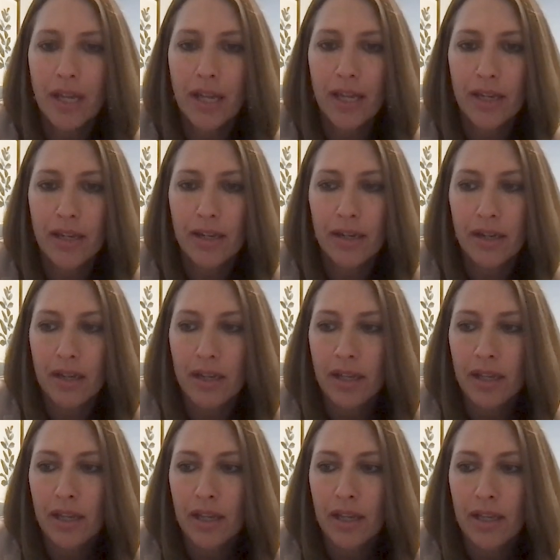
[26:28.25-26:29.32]
And
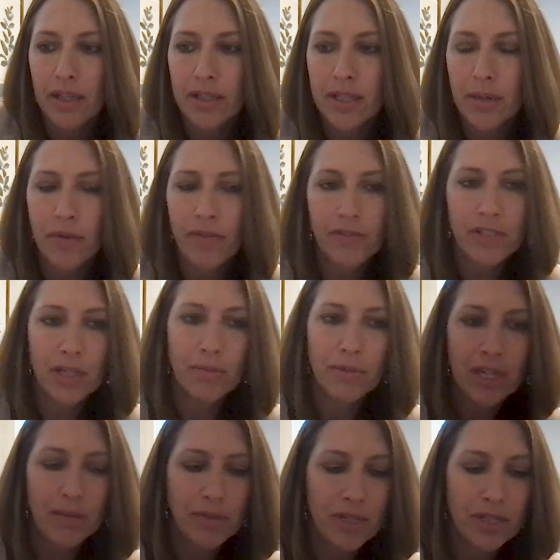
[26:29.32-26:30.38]

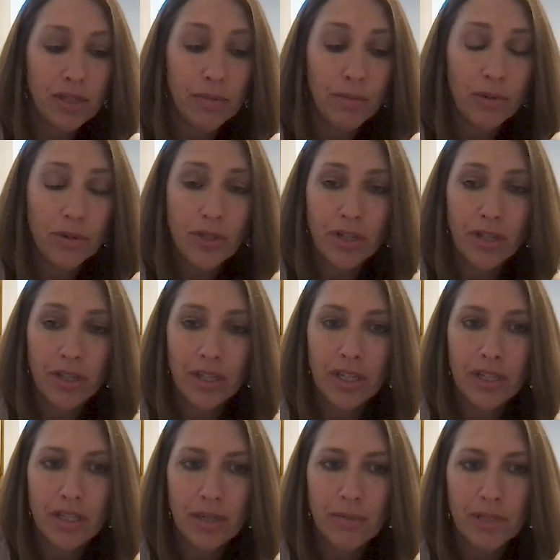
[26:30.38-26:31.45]
sometimes it's emotional
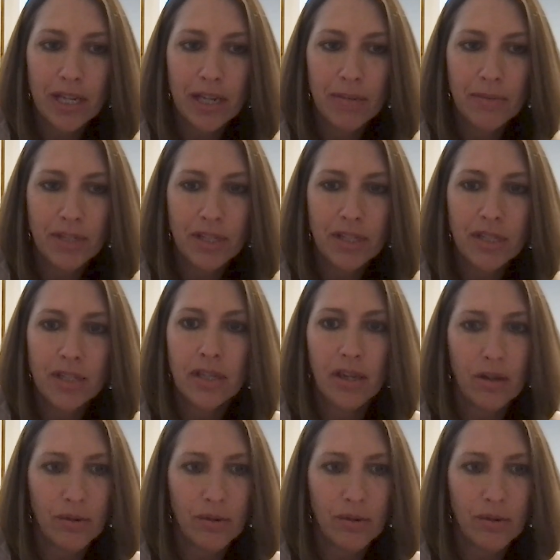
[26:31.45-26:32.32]
and sometimes it's